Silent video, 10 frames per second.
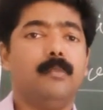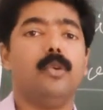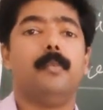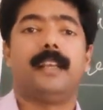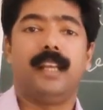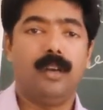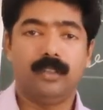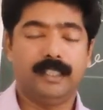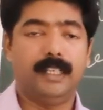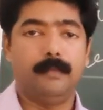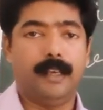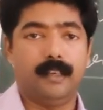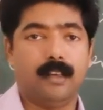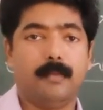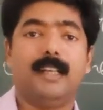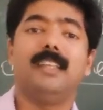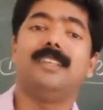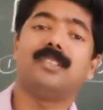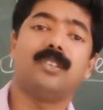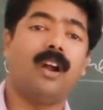movement along the demand curve, but it
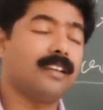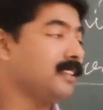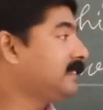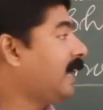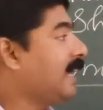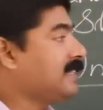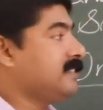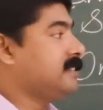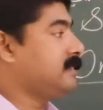is not that